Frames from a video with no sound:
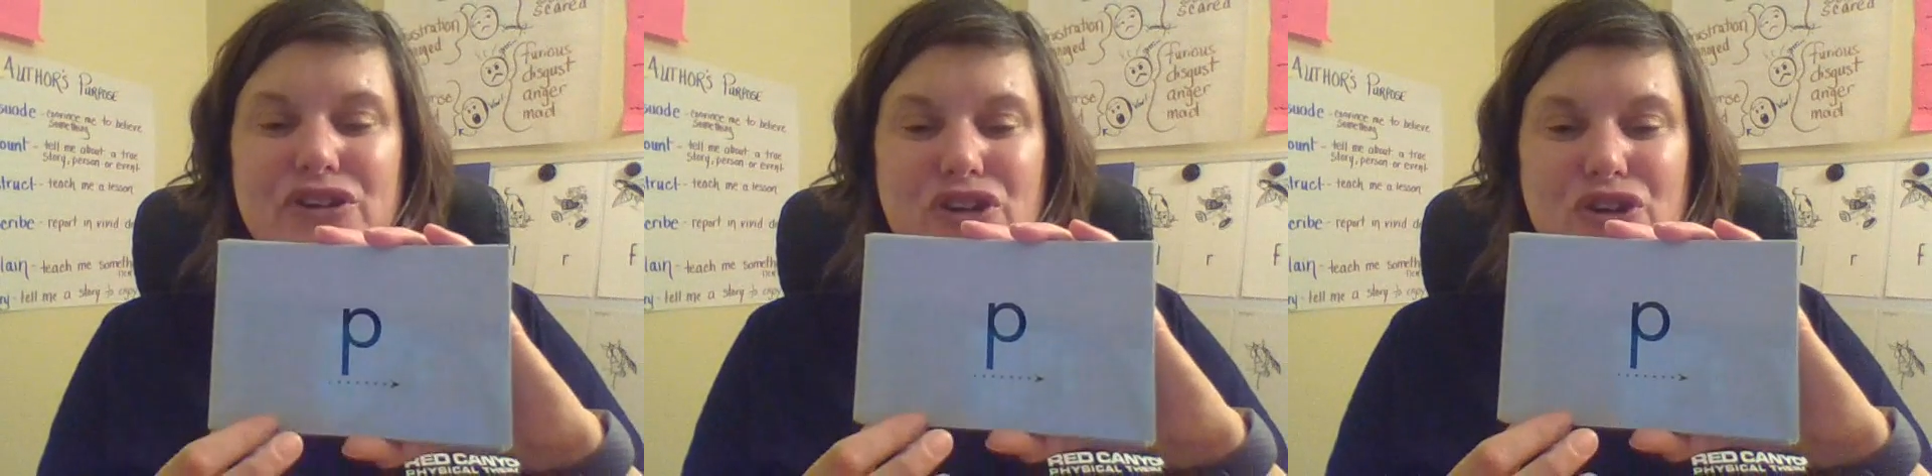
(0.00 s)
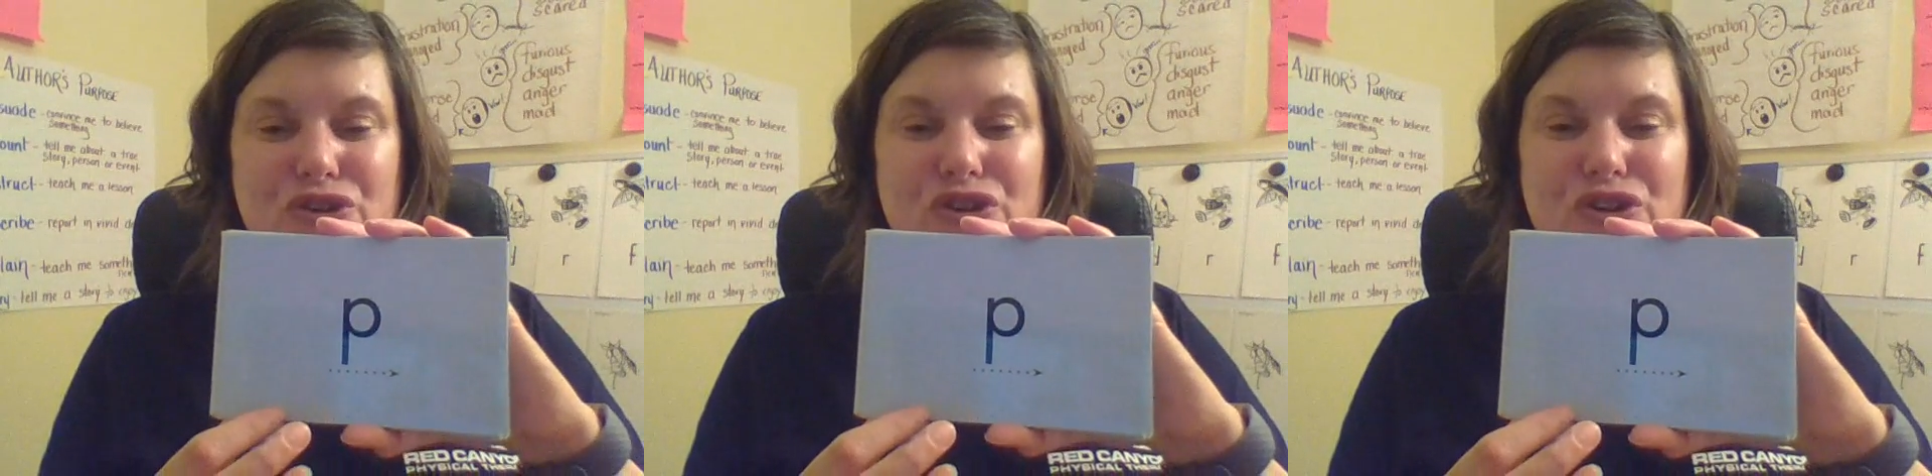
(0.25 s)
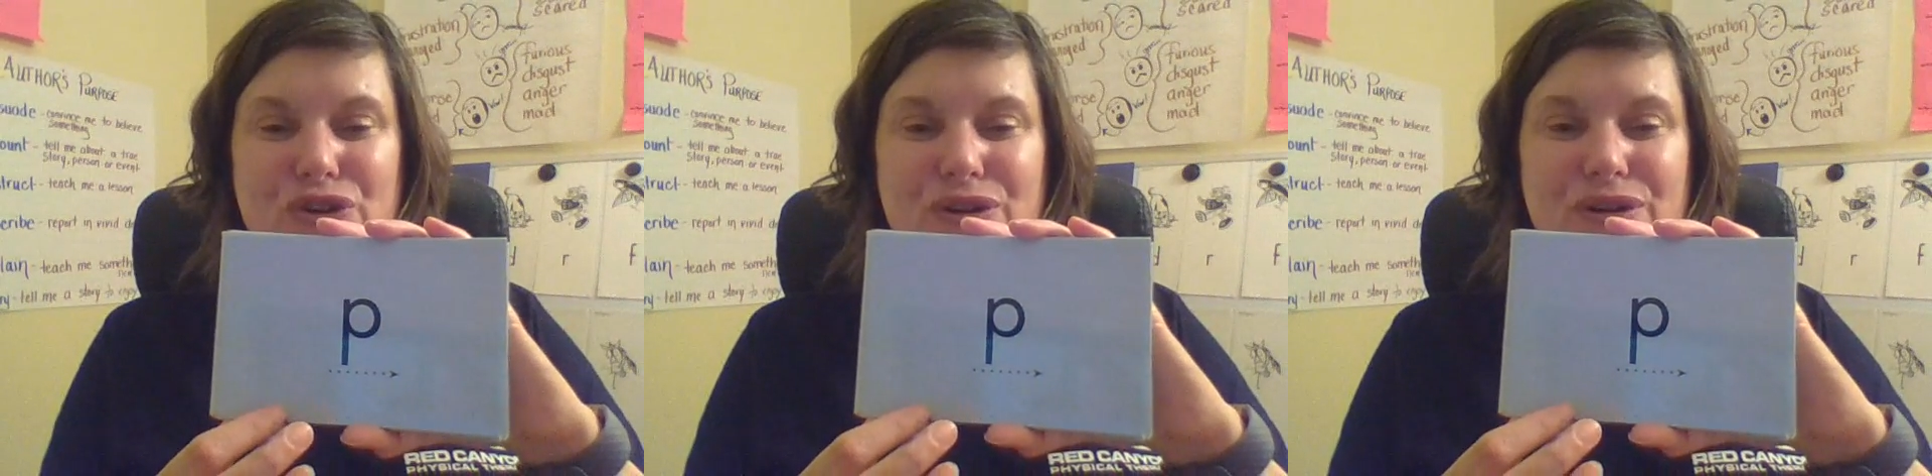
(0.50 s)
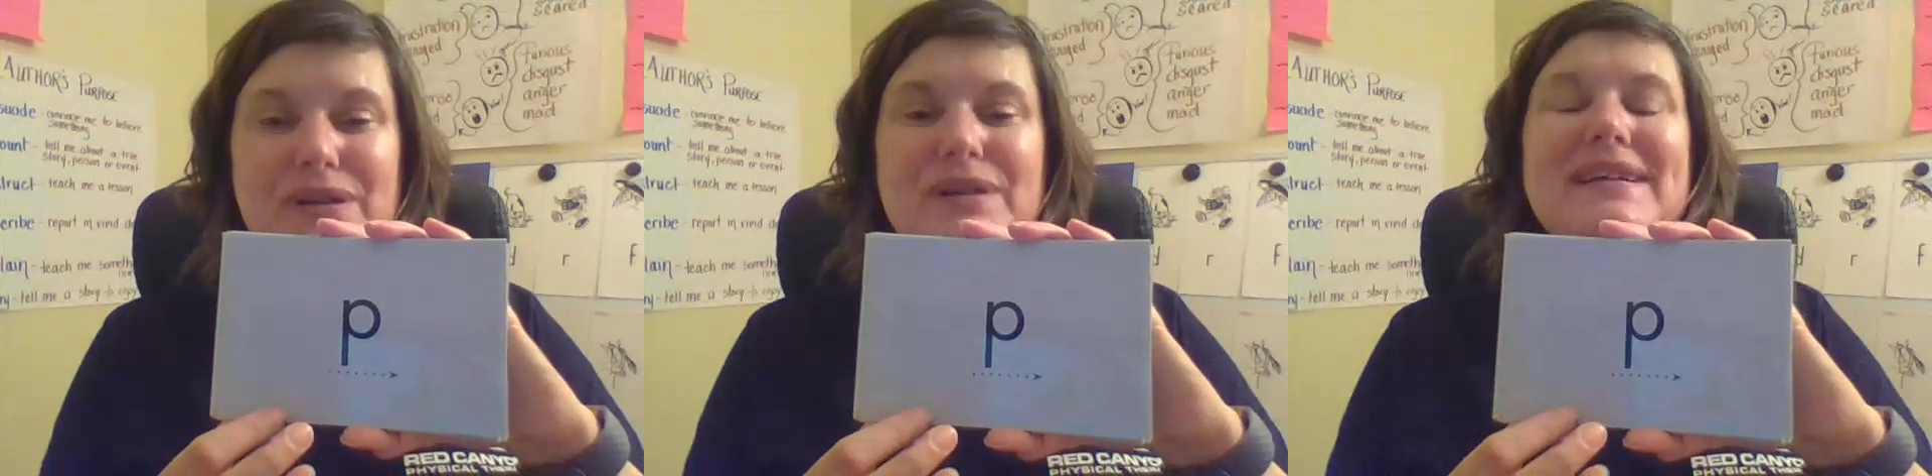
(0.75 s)
Your
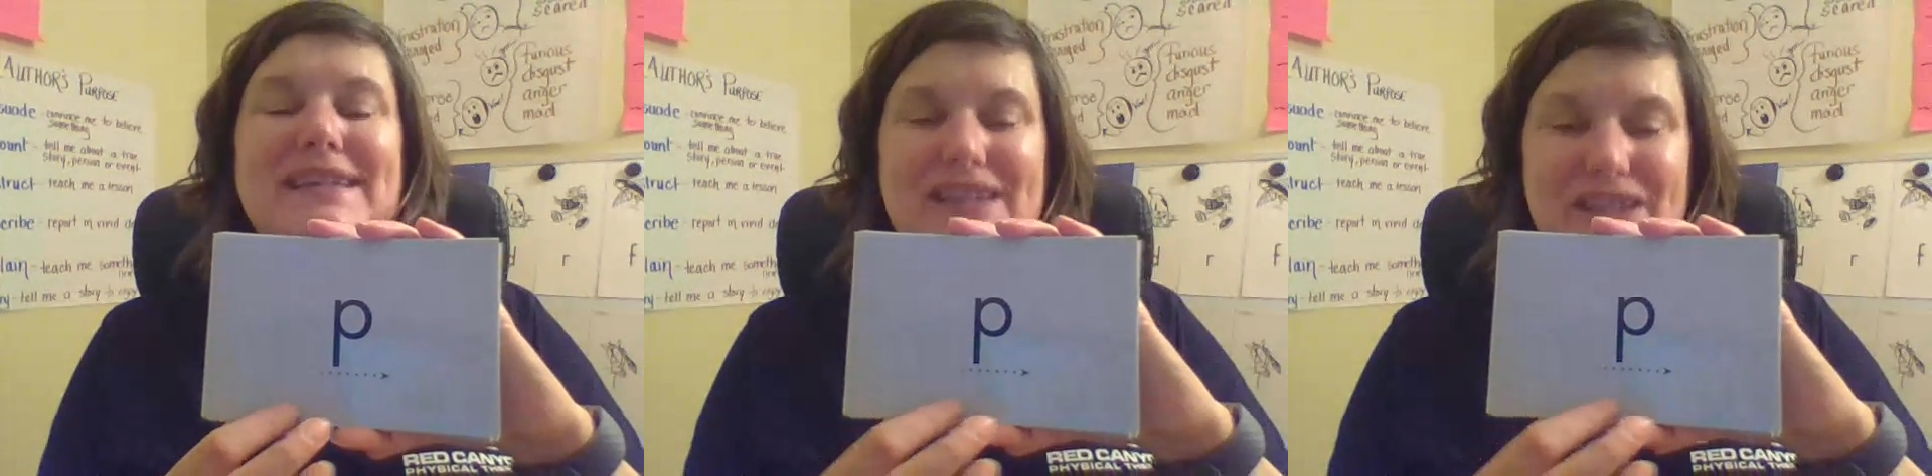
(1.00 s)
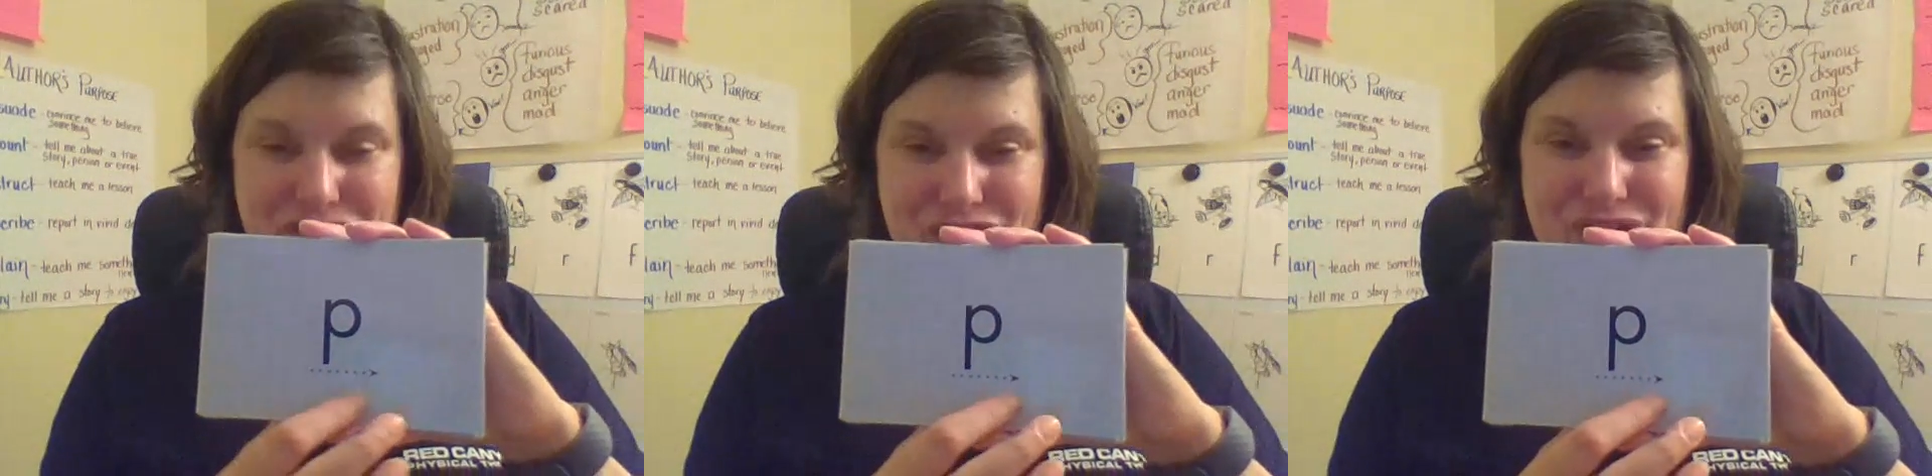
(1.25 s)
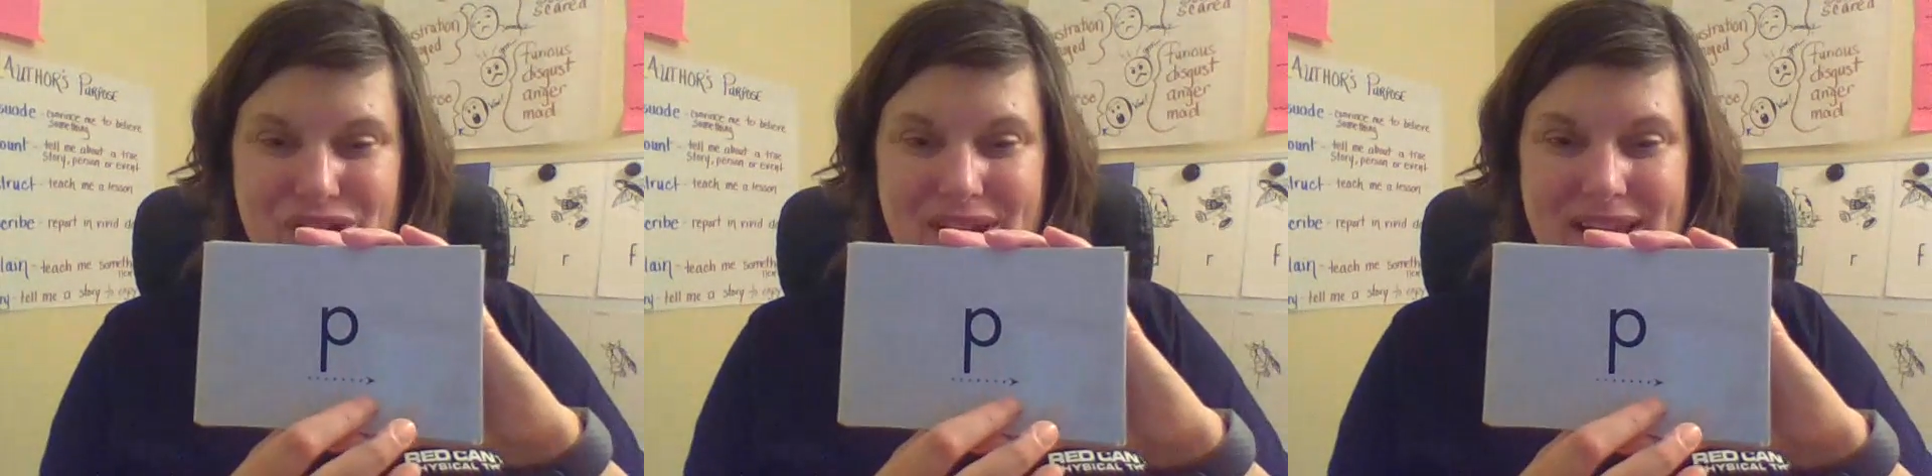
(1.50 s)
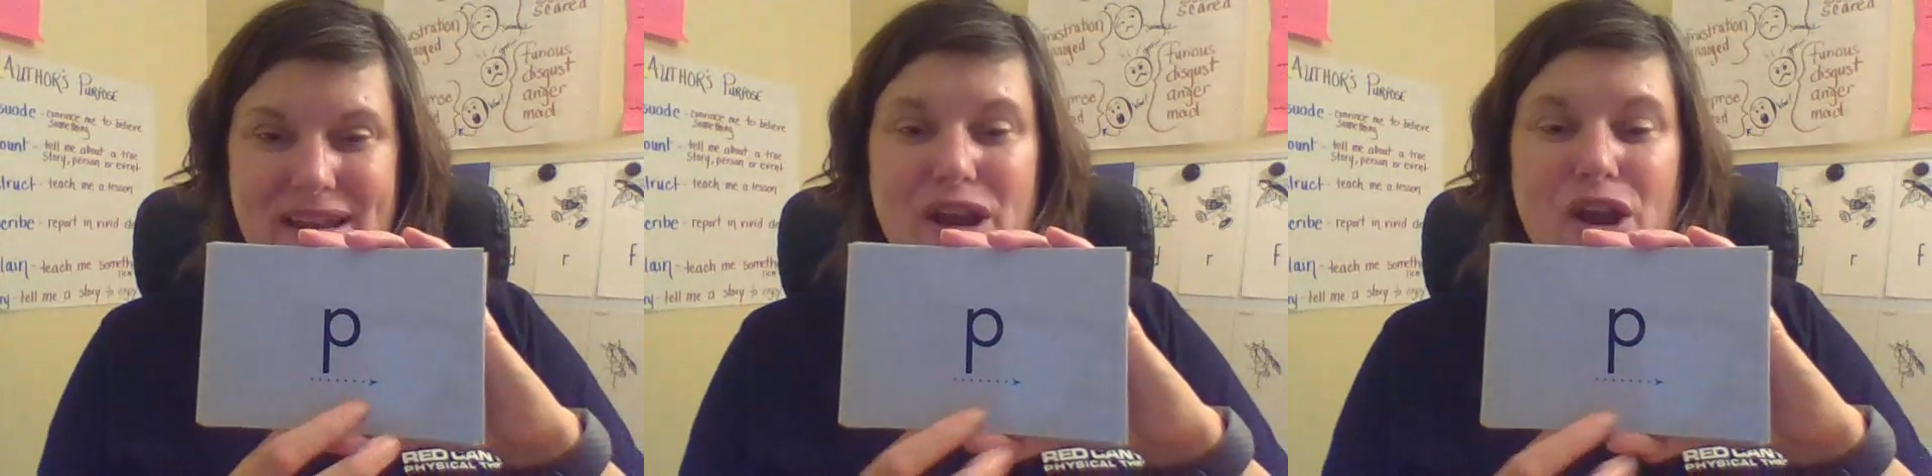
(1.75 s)
turn.
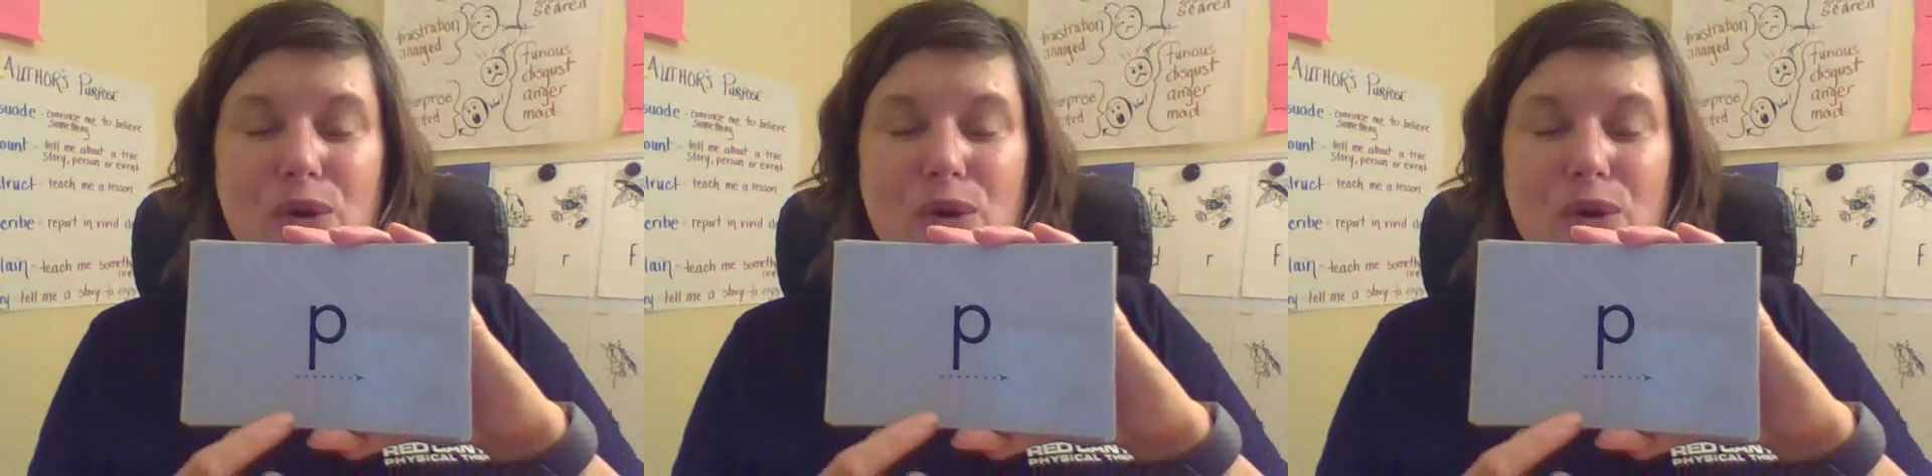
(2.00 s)
Good.